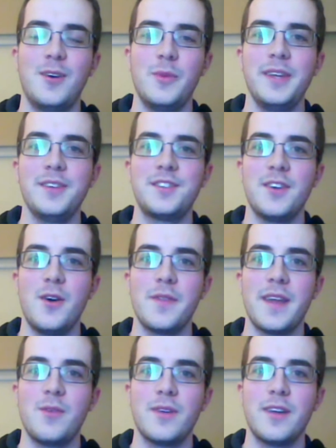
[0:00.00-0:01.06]
we used to
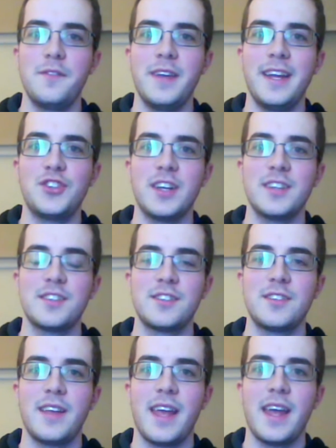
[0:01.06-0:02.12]
own that one on
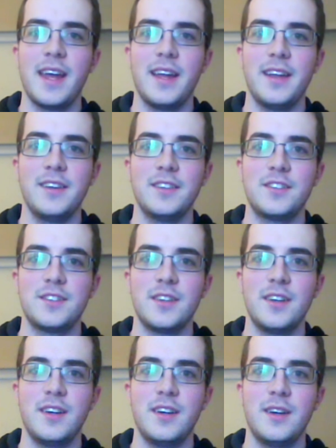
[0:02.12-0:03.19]
VHS, and
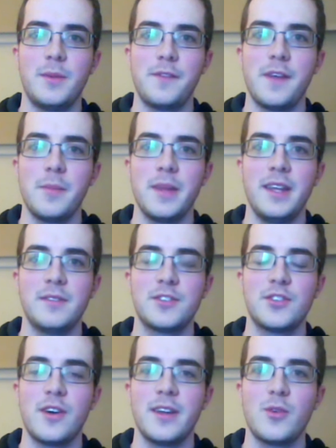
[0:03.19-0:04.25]
my family
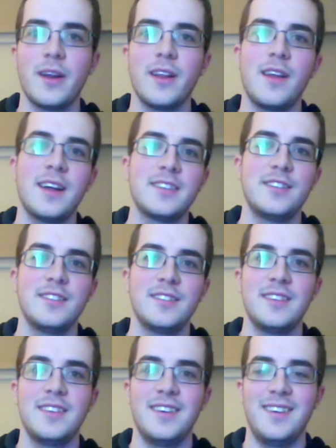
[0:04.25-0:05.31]
saw it quite a lot
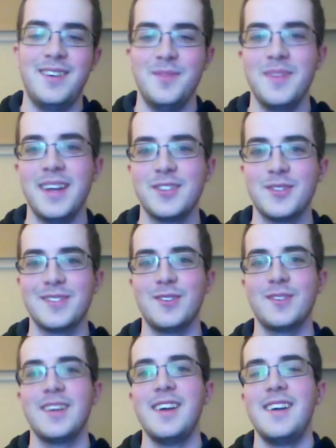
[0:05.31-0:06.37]
as a
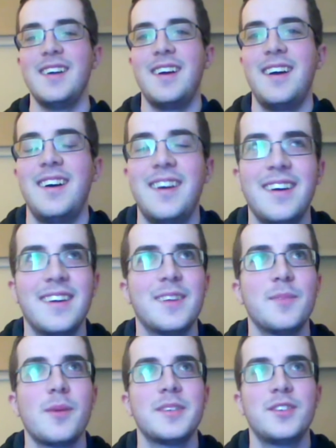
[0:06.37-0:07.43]
result. I
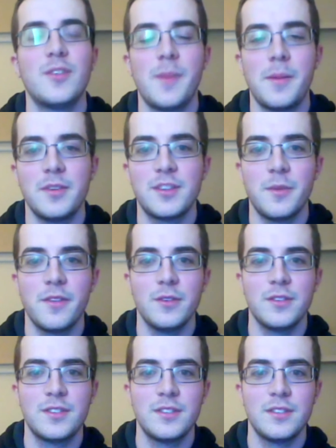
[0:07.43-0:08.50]
can probably still remember some of
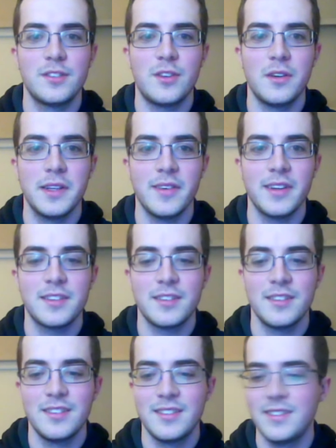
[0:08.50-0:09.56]
those song
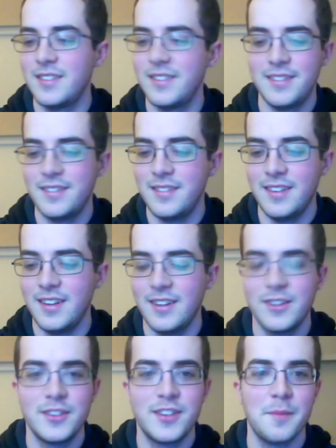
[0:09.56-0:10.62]
lyrics.
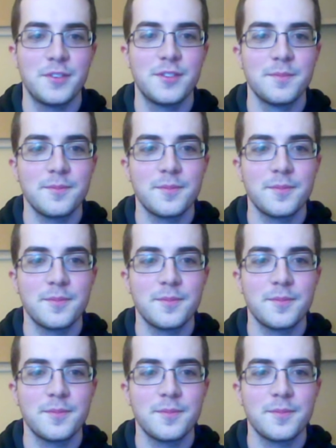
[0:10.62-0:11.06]
Good times.